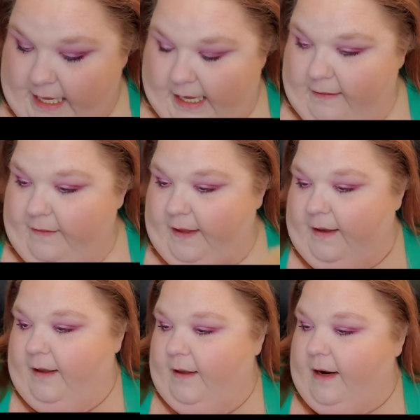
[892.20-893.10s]
And
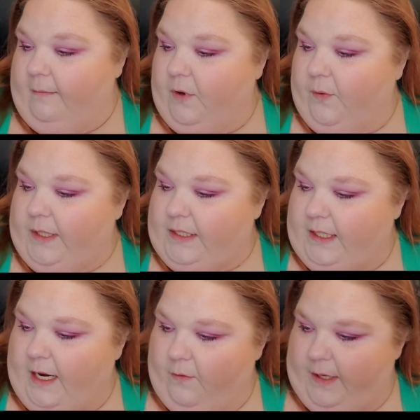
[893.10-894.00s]
then I'm going to
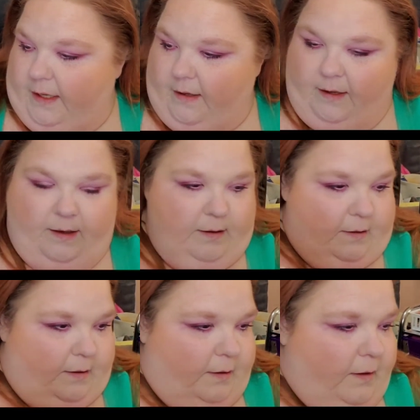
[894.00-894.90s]
go
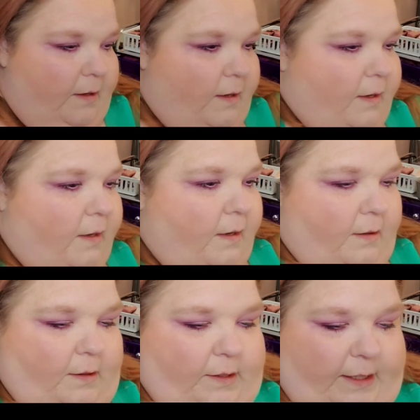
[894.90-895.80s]
in,
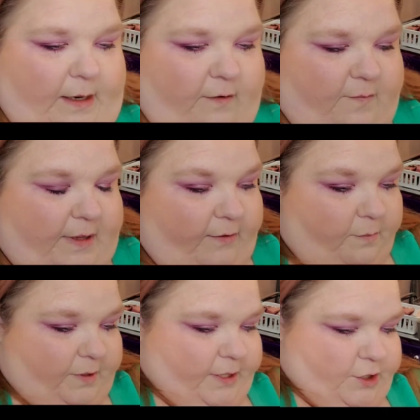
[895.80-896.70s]
clean off my little
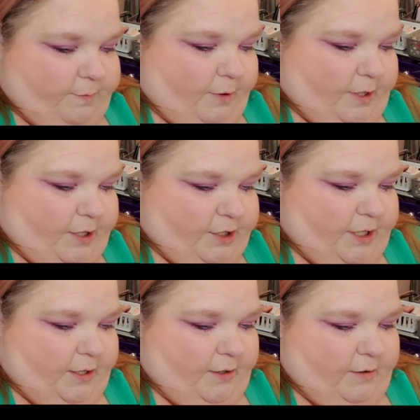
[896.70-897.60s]
blush brush
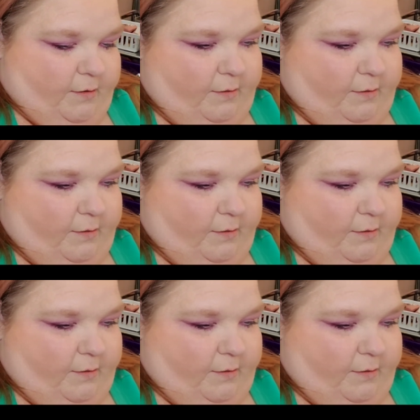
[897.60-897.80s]
here.